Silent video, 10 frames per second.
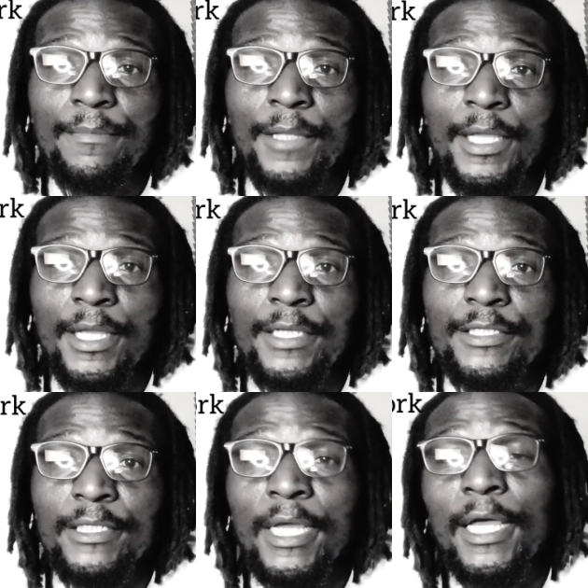
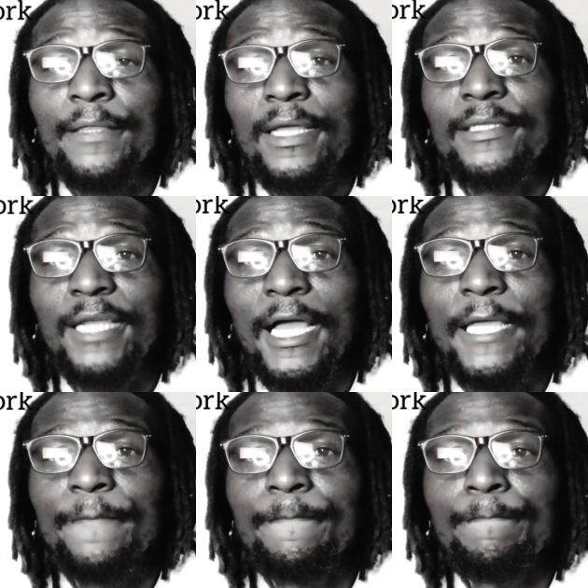And that
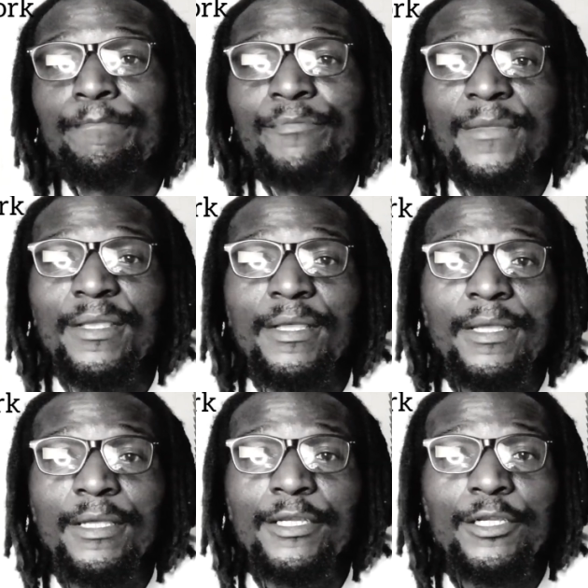time,
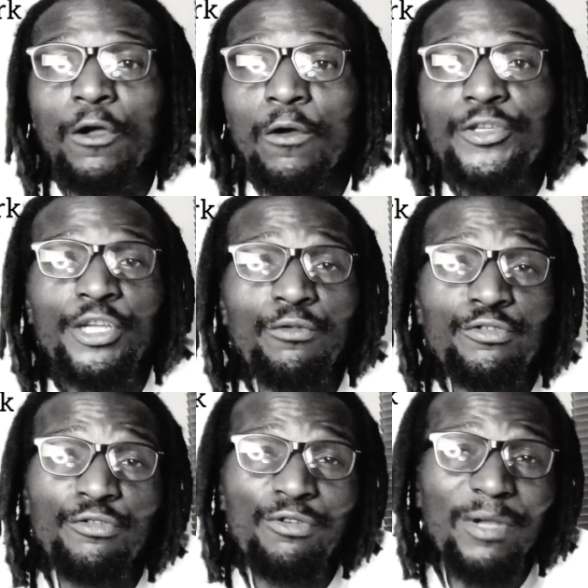all she could
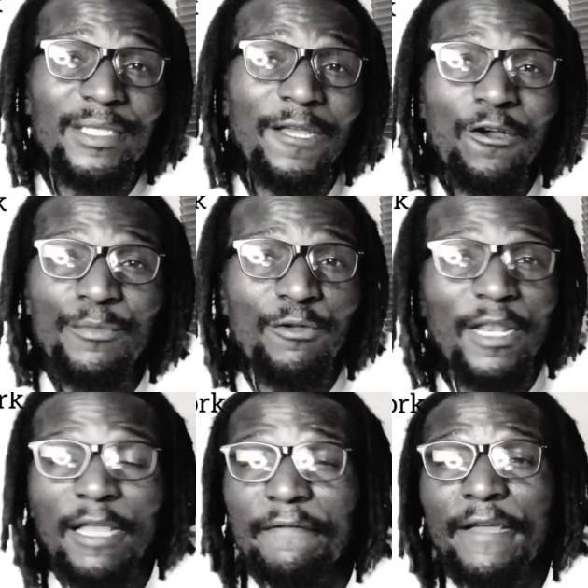do was help me with
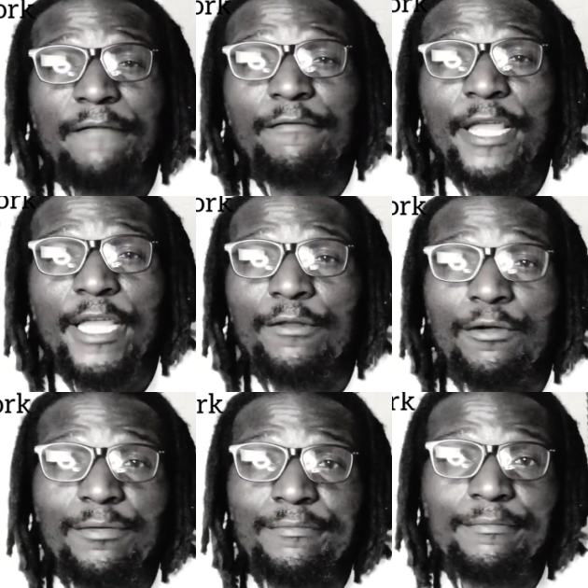like 5 rand
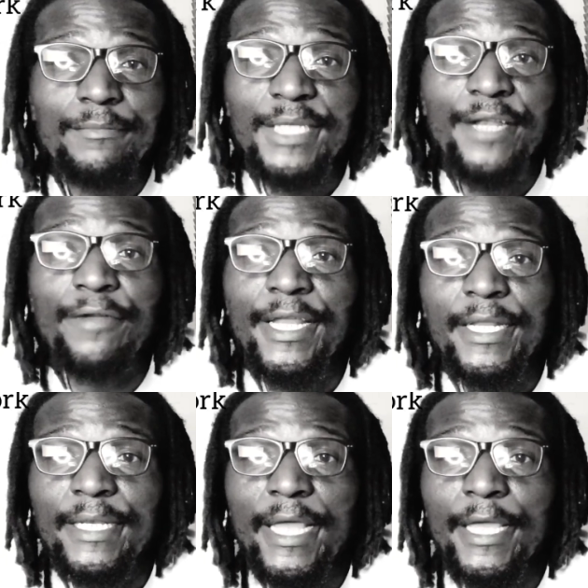or 10 rand a
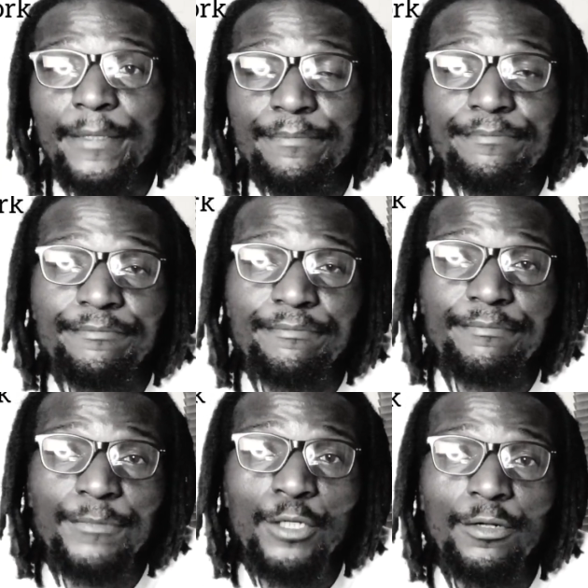day,
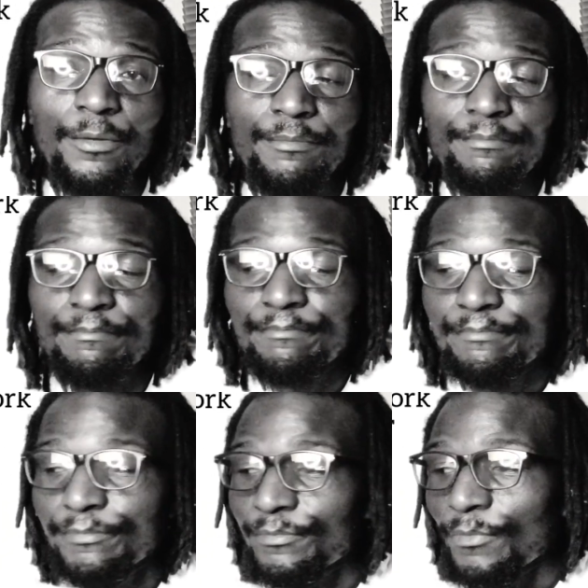you
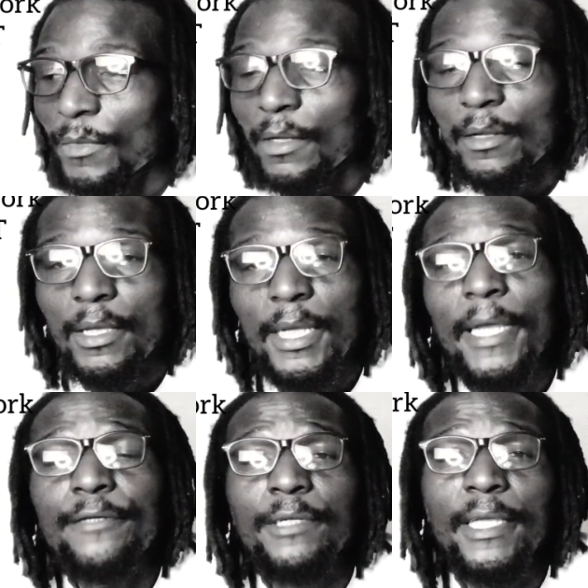
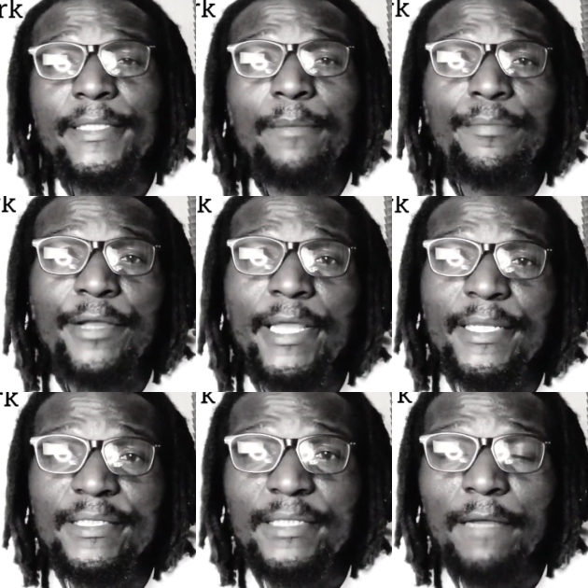know, to get some bread
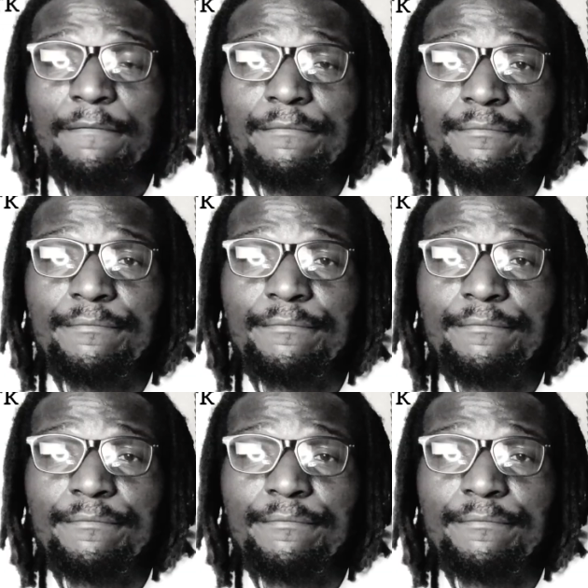and stuff.